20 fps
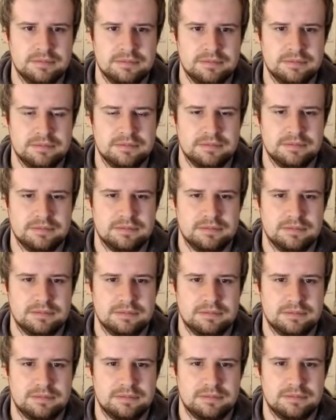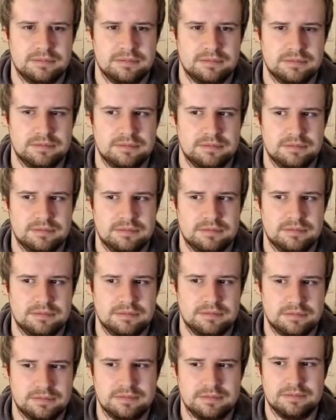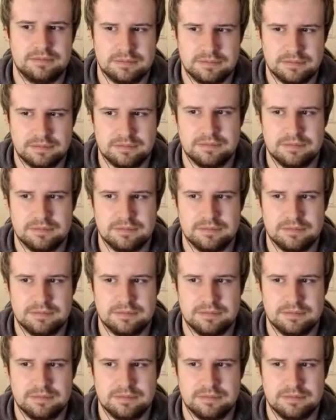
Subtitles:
(not speaking)